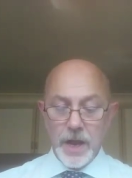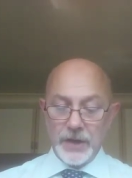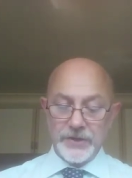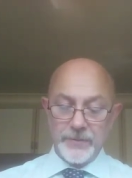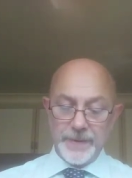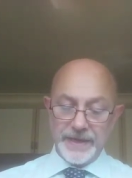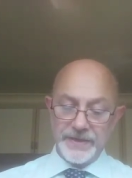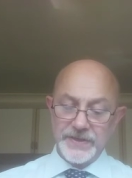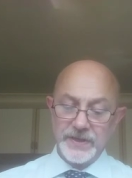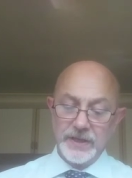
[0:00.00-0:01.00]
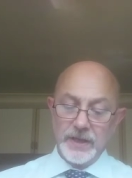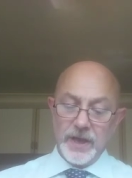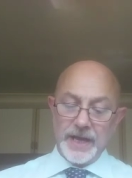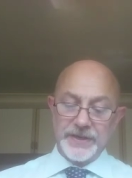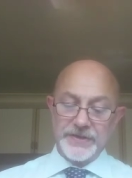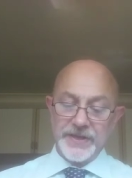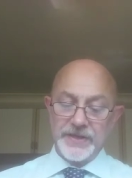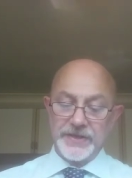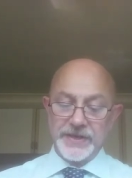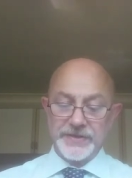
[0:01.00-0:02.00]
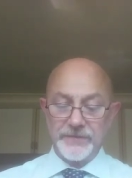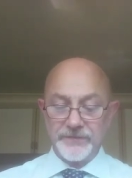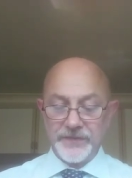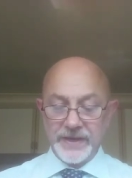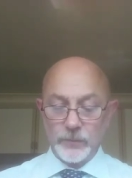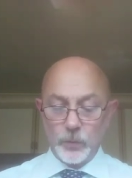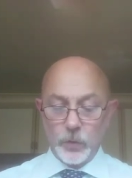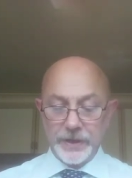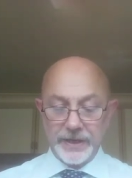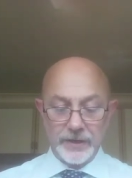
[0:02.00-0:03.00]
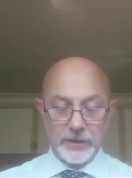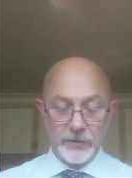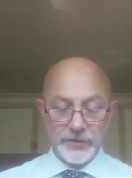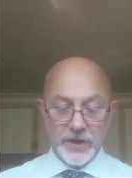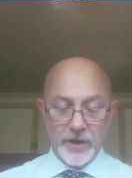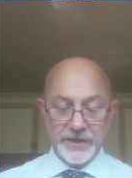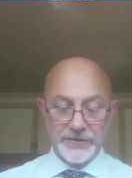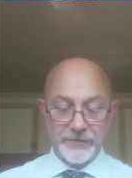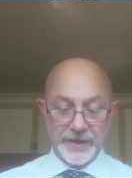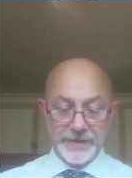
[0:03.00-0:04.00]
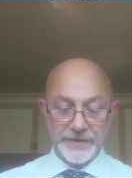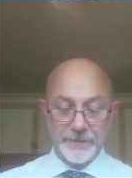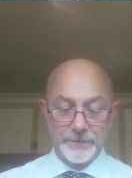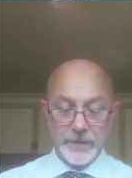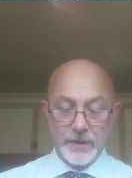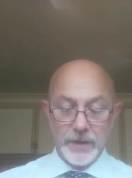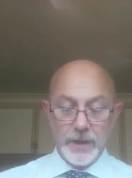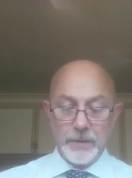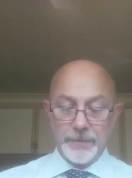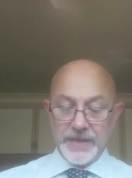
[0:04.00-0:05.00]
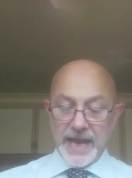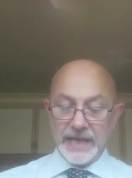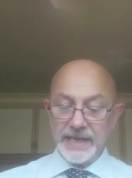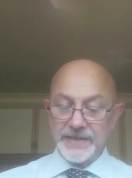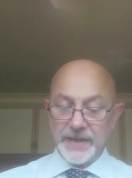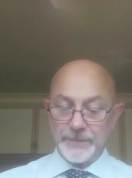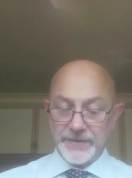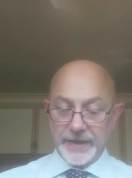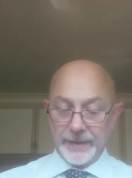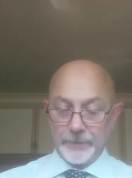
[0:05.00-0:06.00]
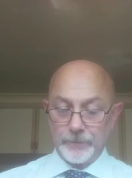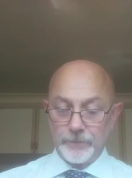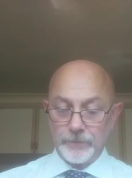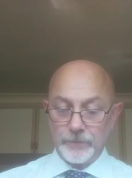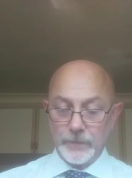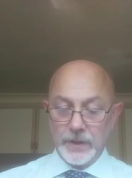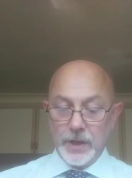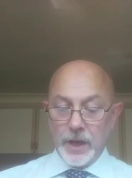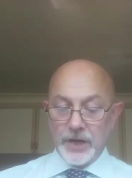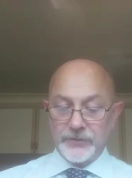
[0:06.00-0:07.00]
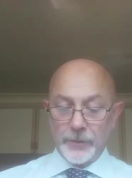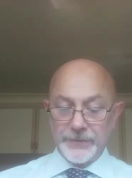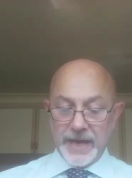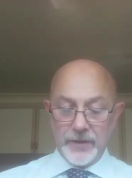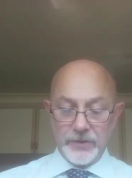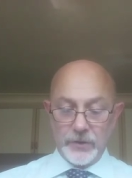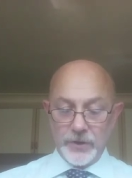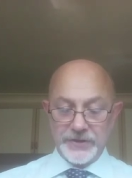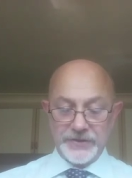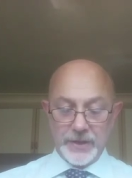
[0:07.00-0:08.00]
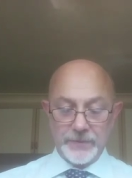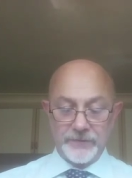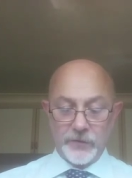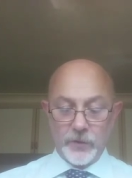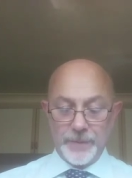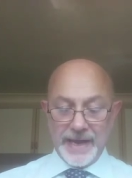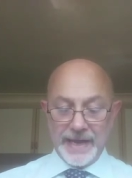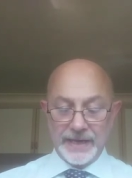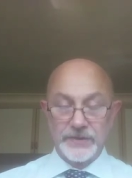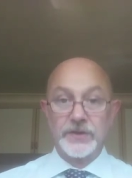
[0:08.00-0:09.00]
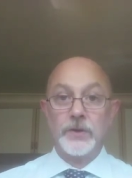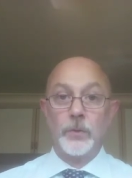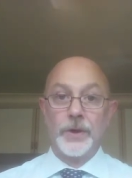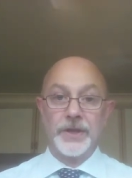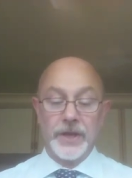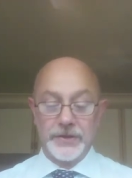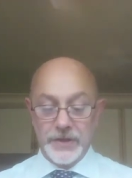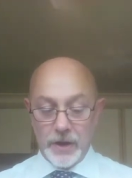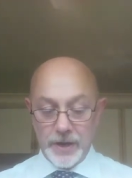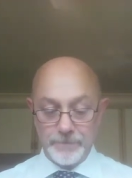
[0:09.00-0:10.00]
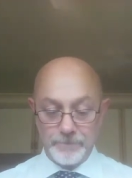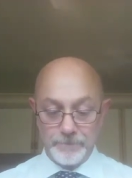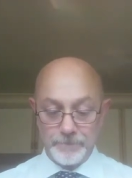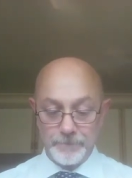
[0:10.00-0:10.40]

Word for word: Under the bins, I can see the distant feet walking along the high street, but the alley is empty. I drop down and hoist up the four bags, one at a time.